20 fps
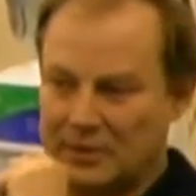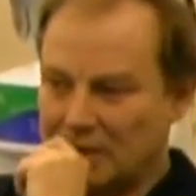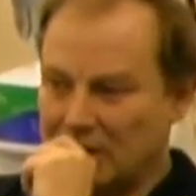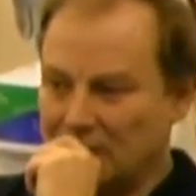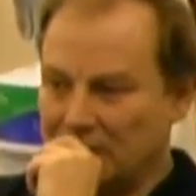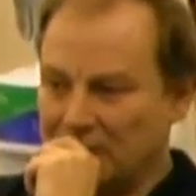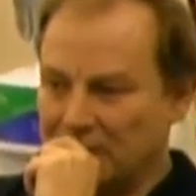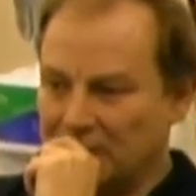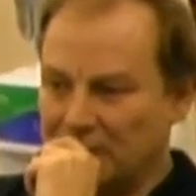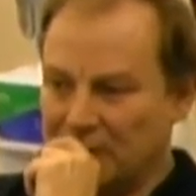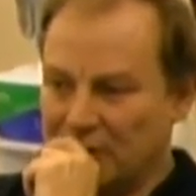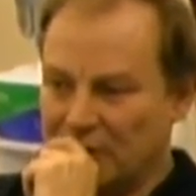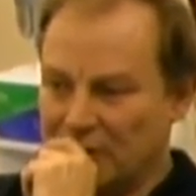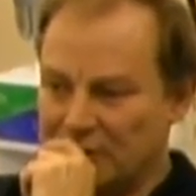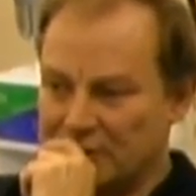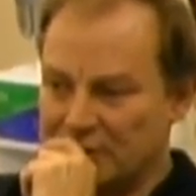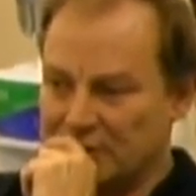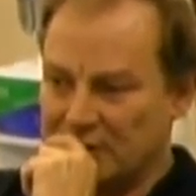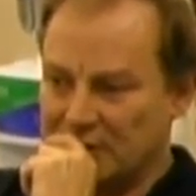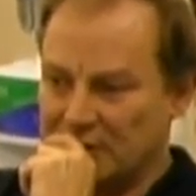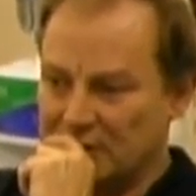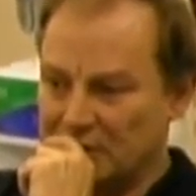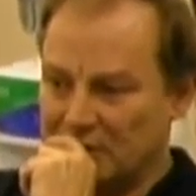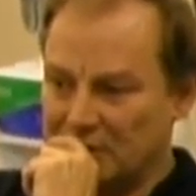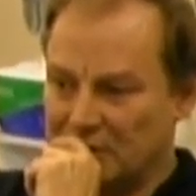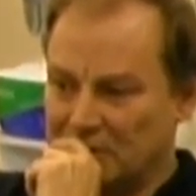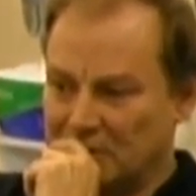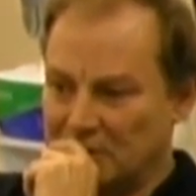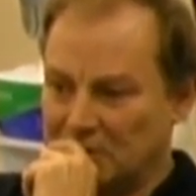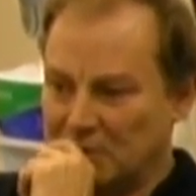I mean, because uh,
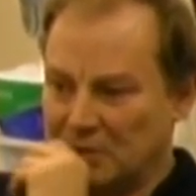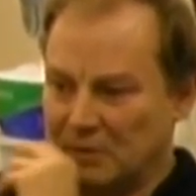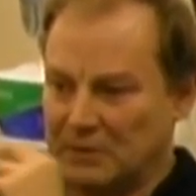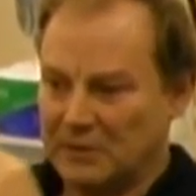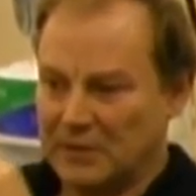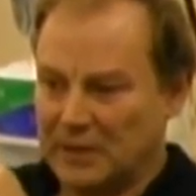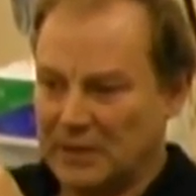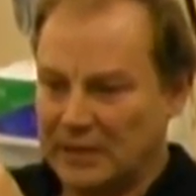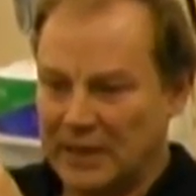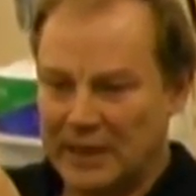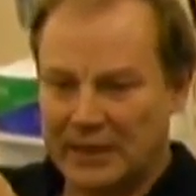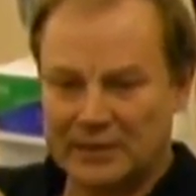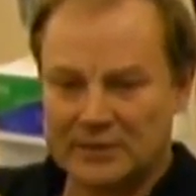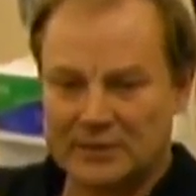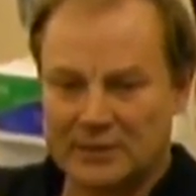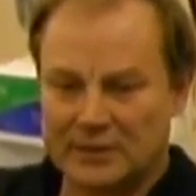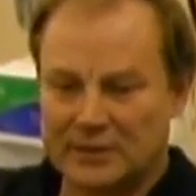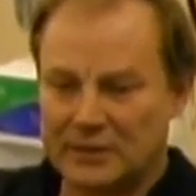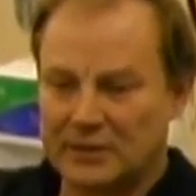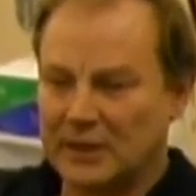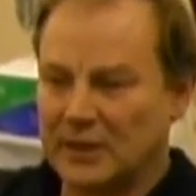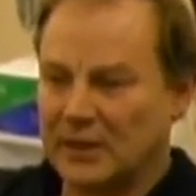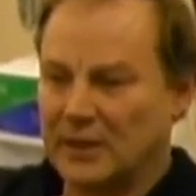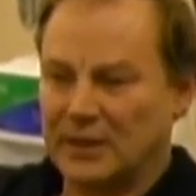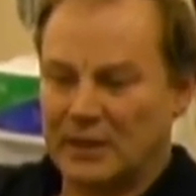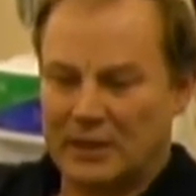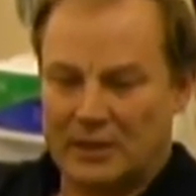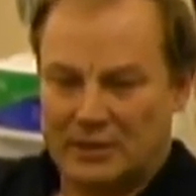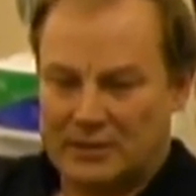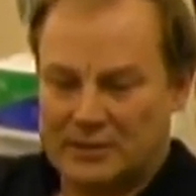uh, an actor,
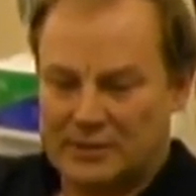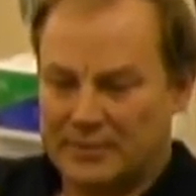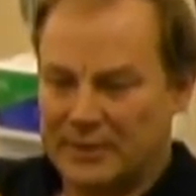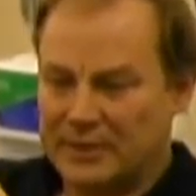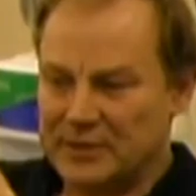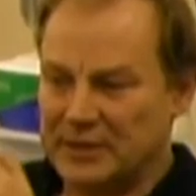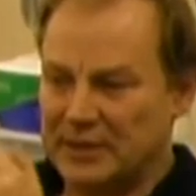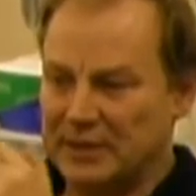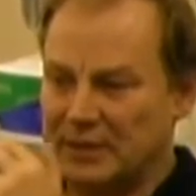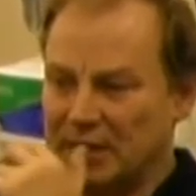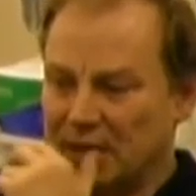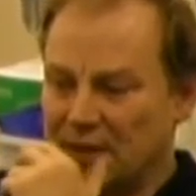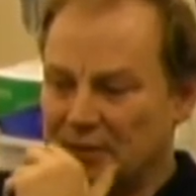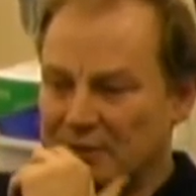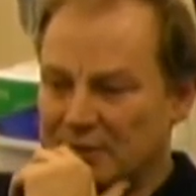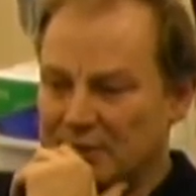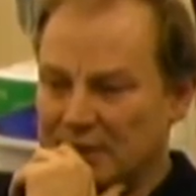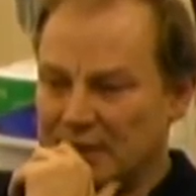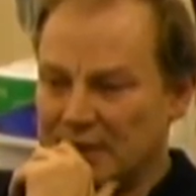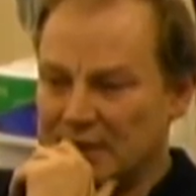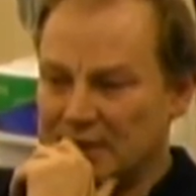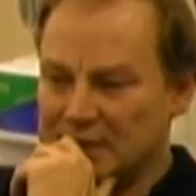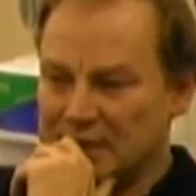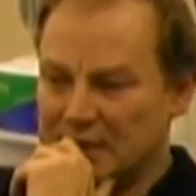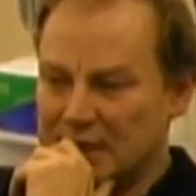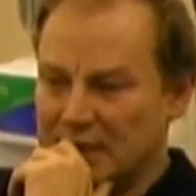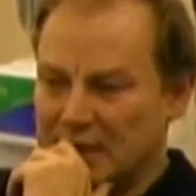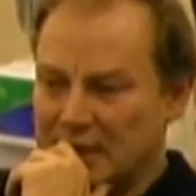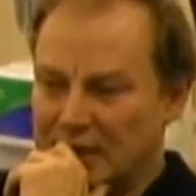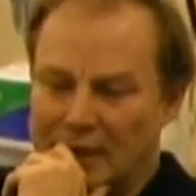especially
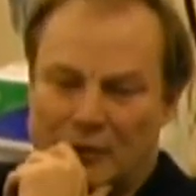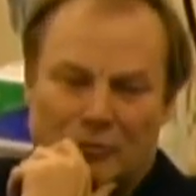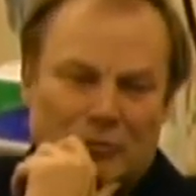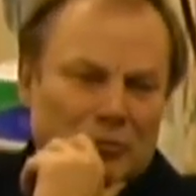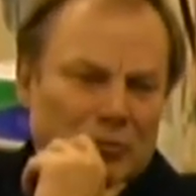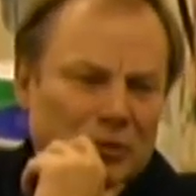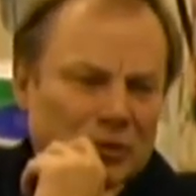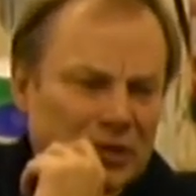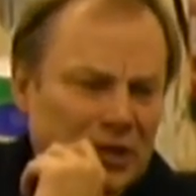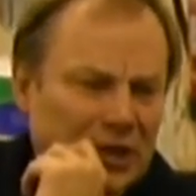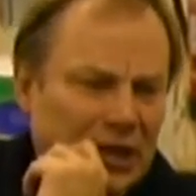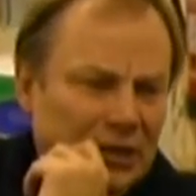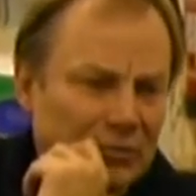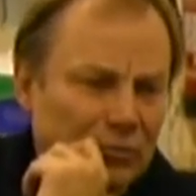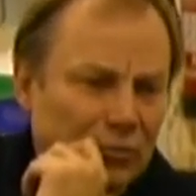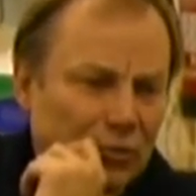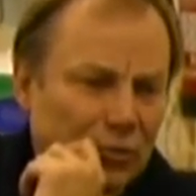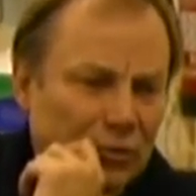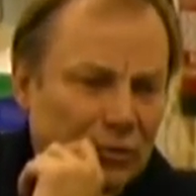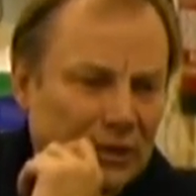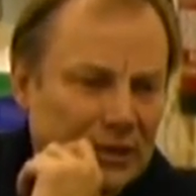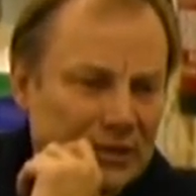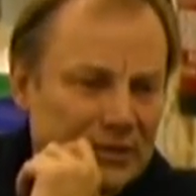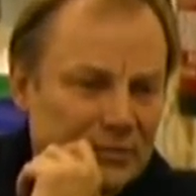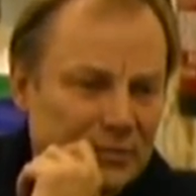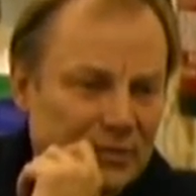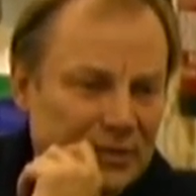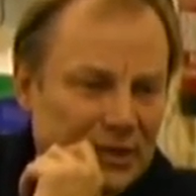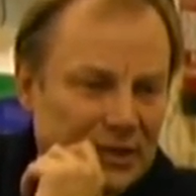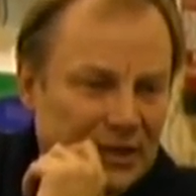nowadays, everybody can more or less
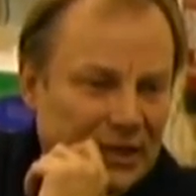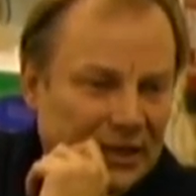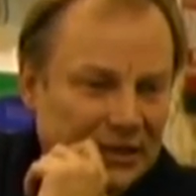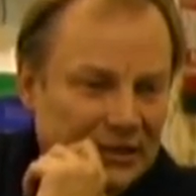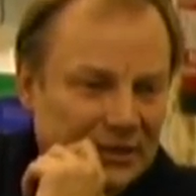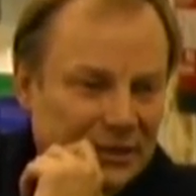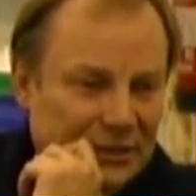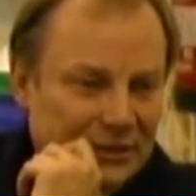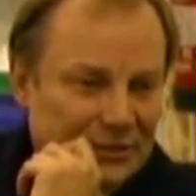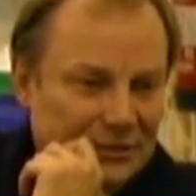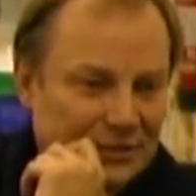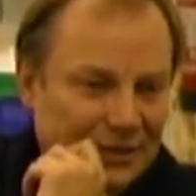be an actor.